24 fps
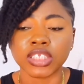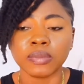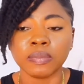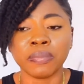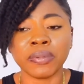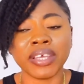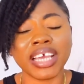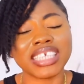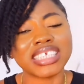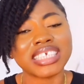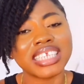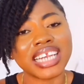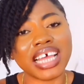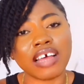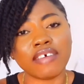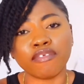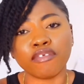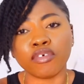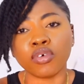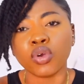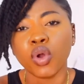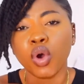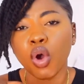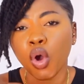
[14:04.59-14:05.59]
the pH
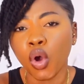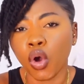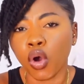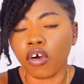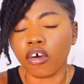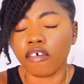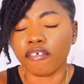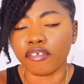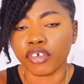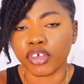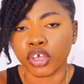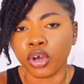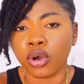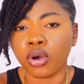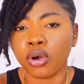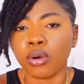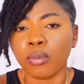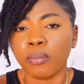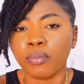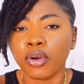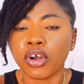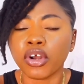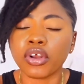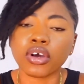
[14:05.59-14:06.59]
level of
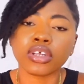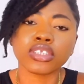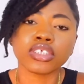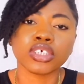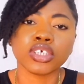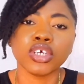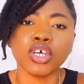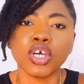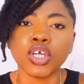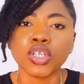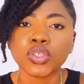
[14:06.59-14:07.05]
your product